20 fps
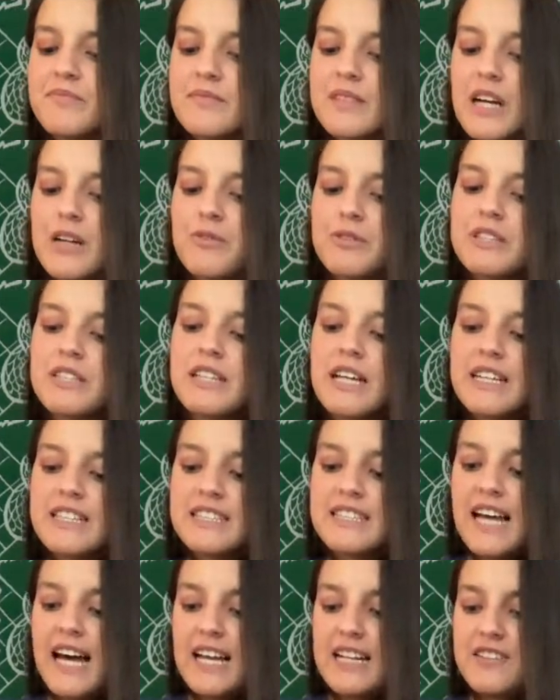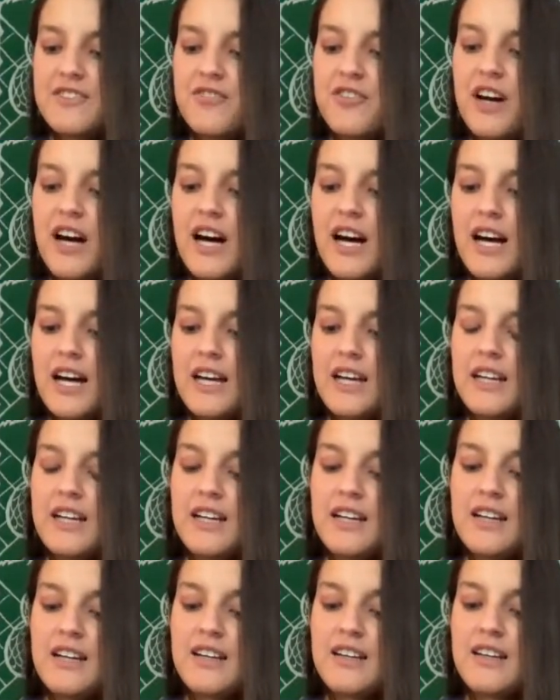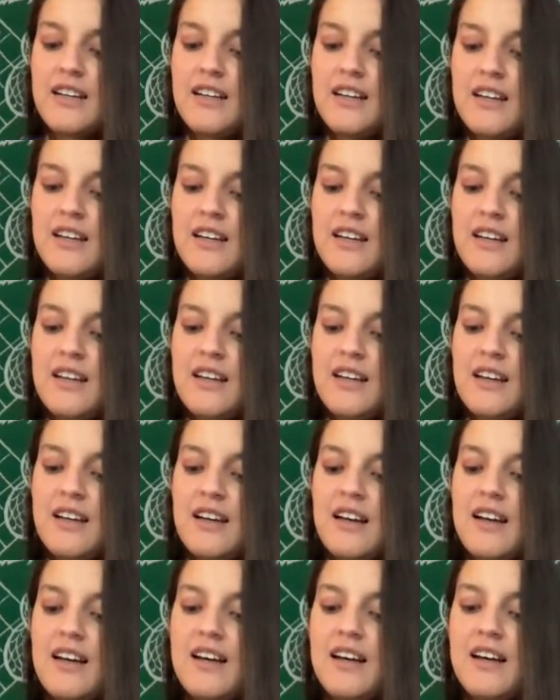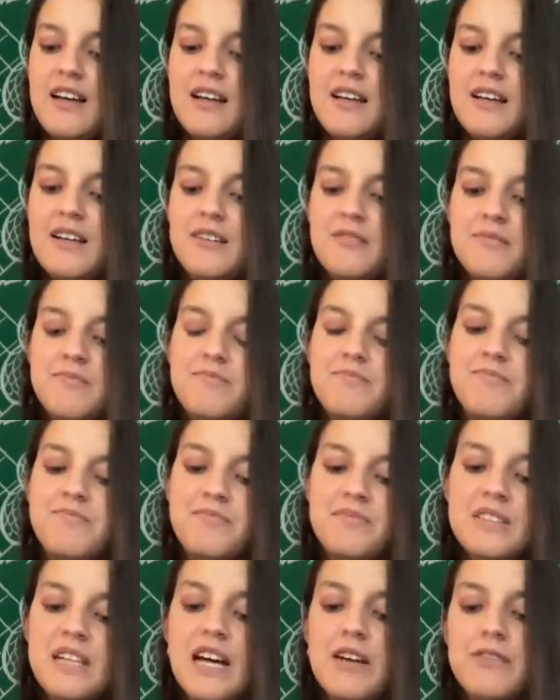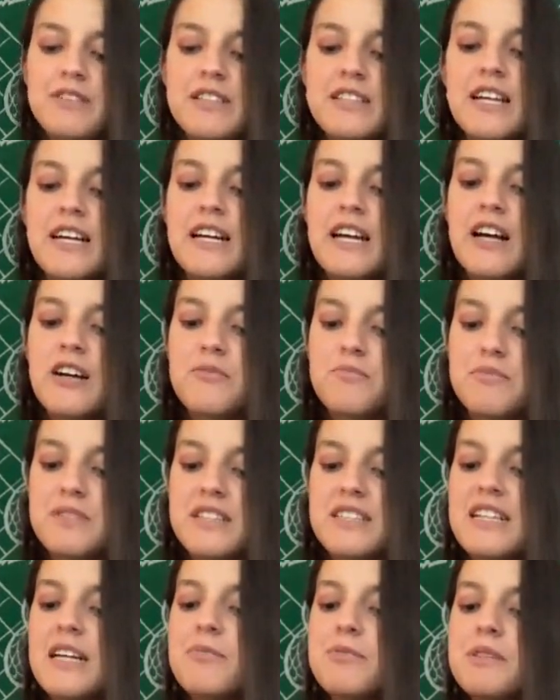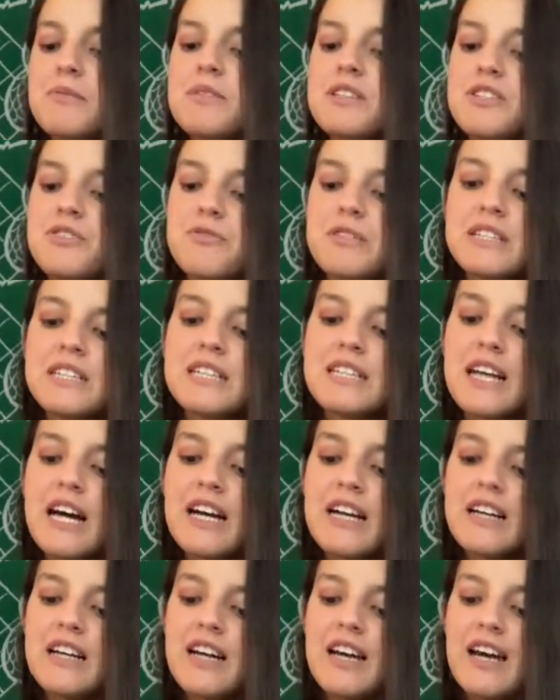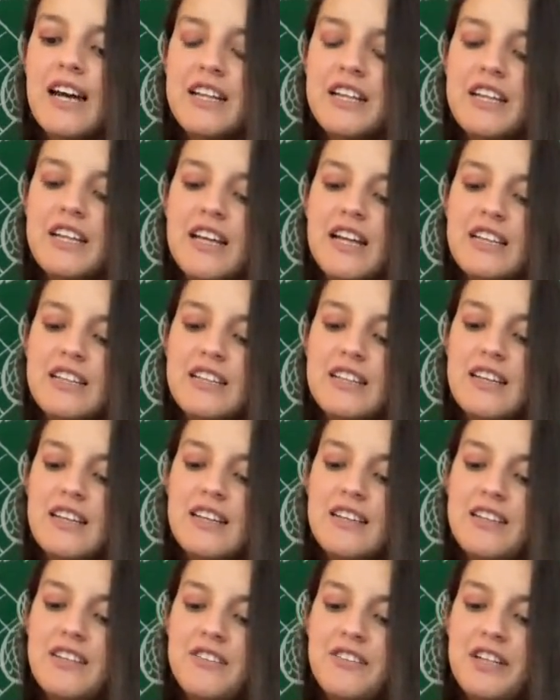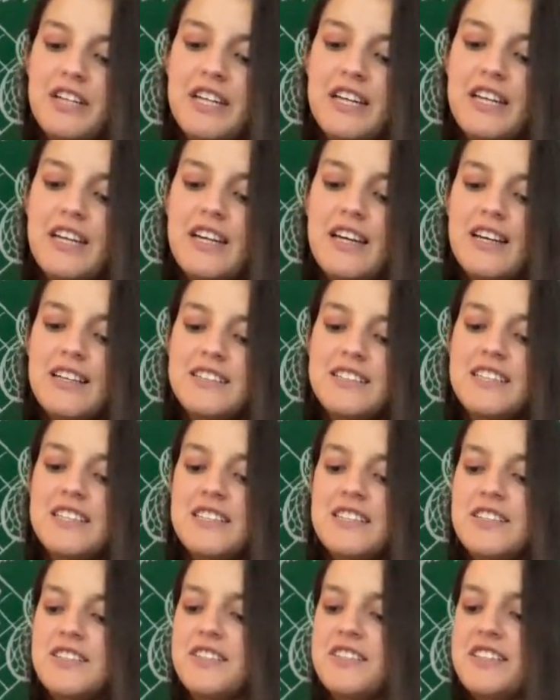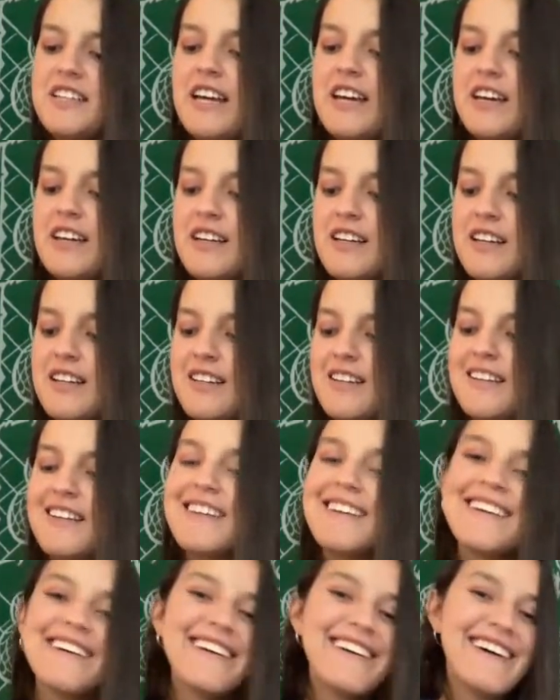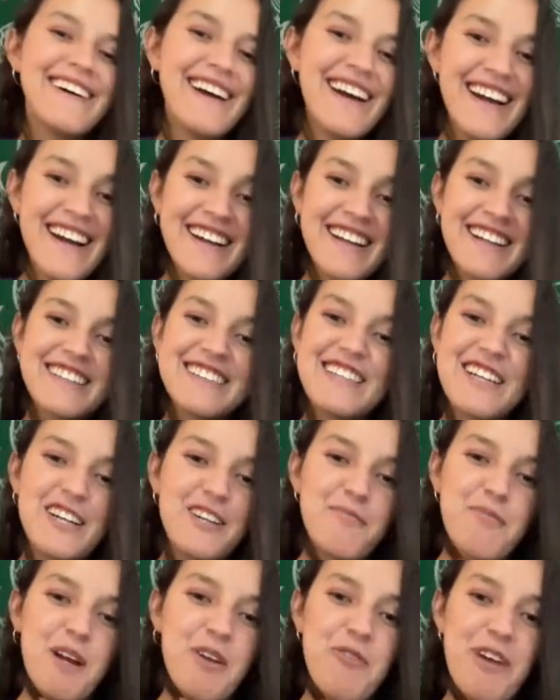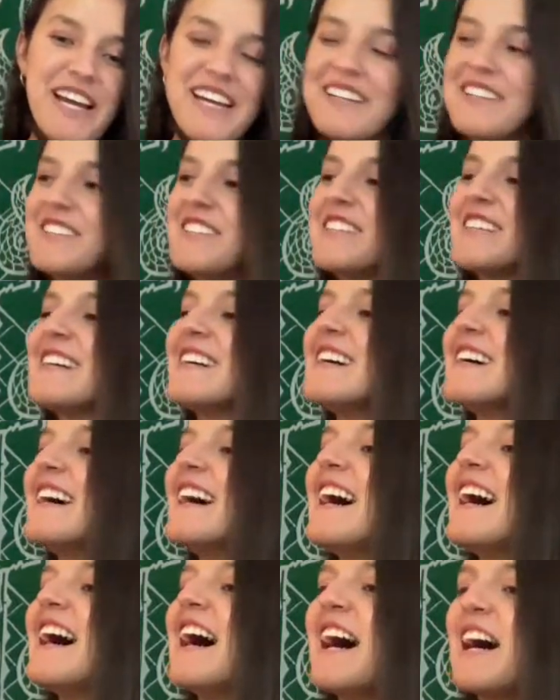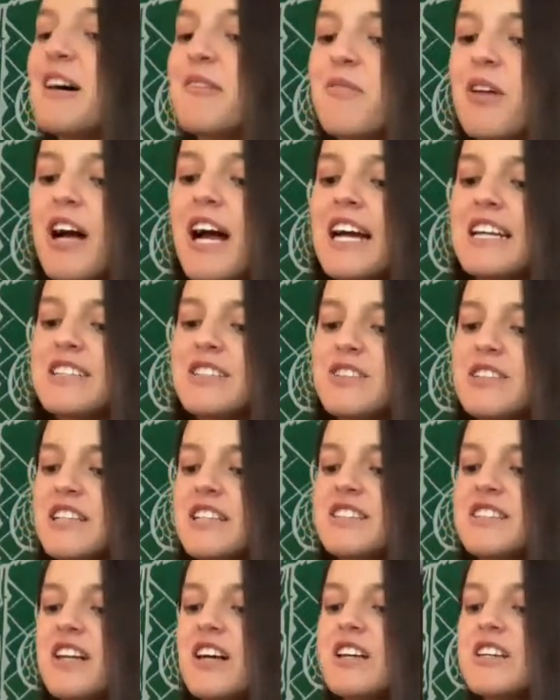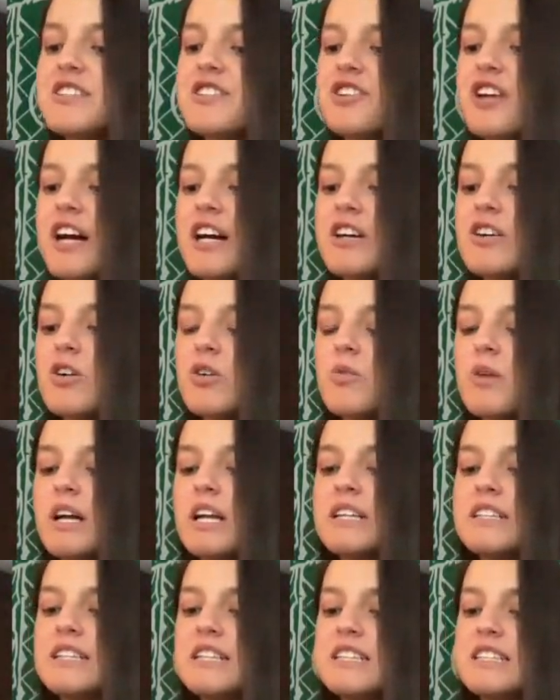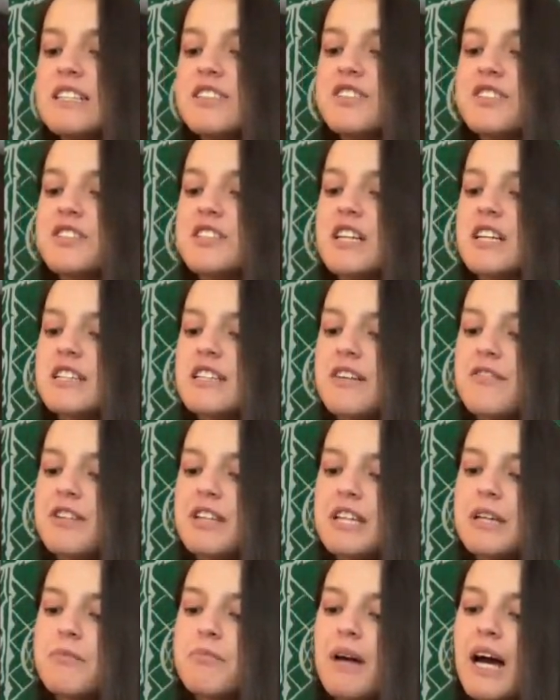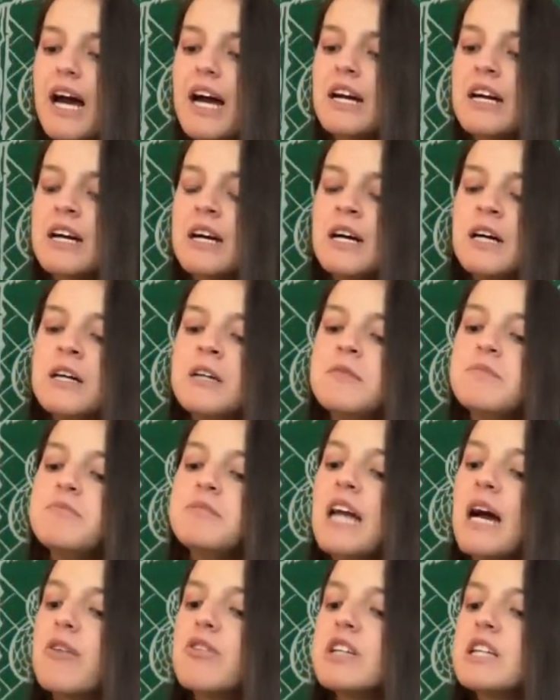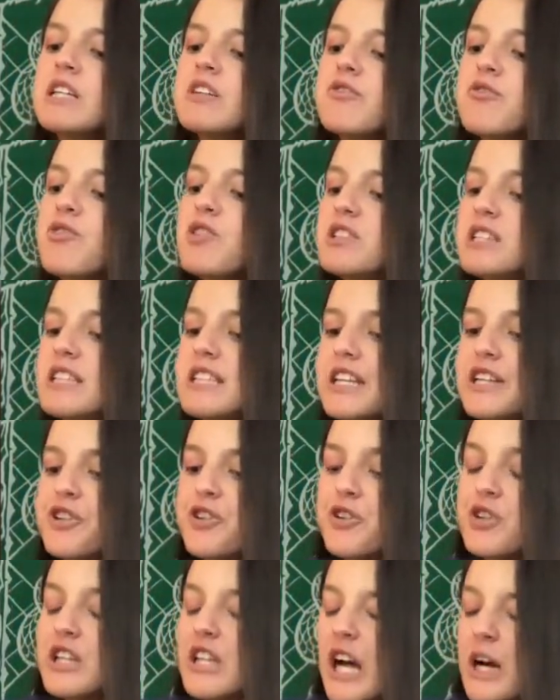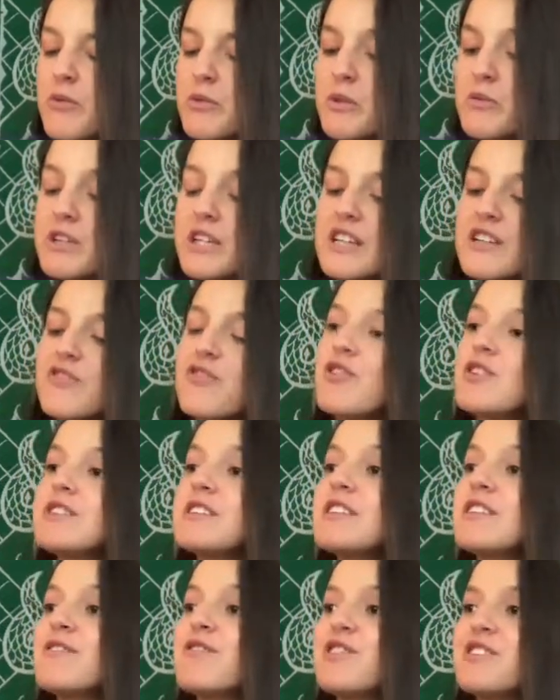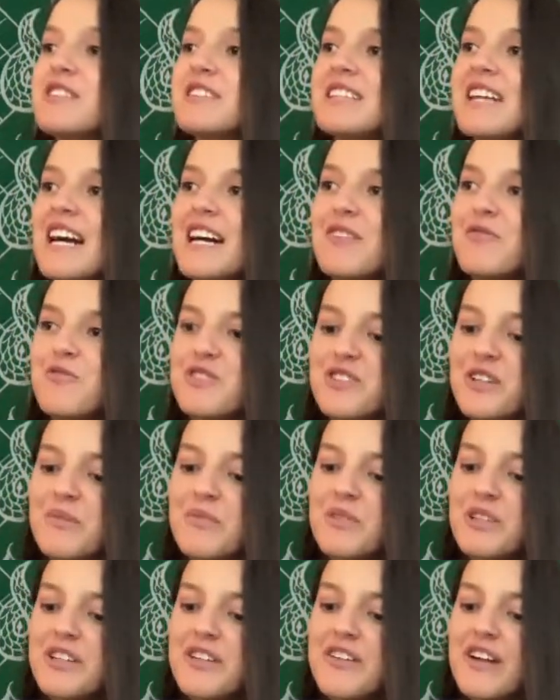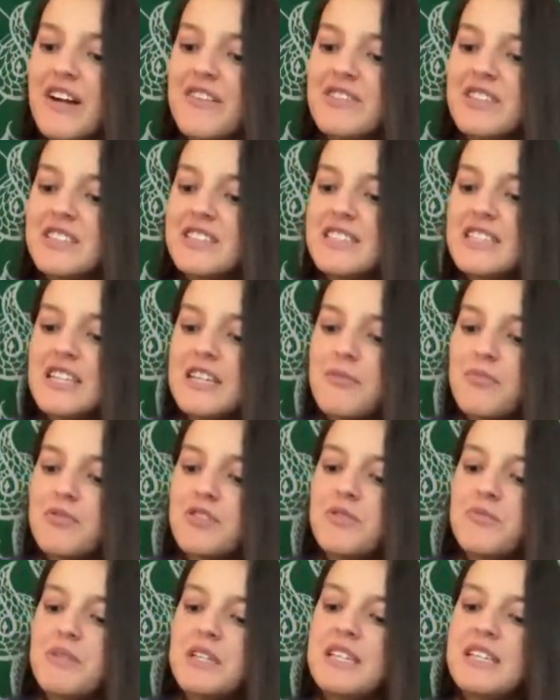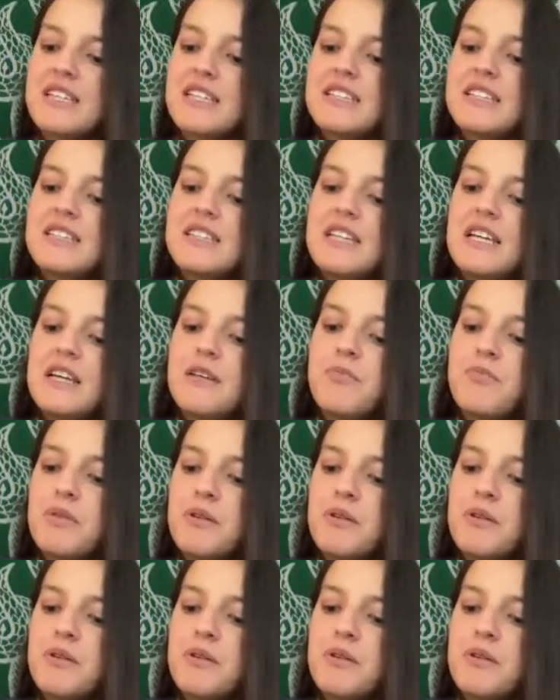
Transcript: I really like Satisfied. I really like Helpless. I pretty much really like any that the 3 sisters sang because they're in my range. All right, so there's our triangle. What I did is I just tucked everything back. Now we're gonna fold it like you thought we were gonna fold it the first time. So I'm gonna grab this tip to meet this tip.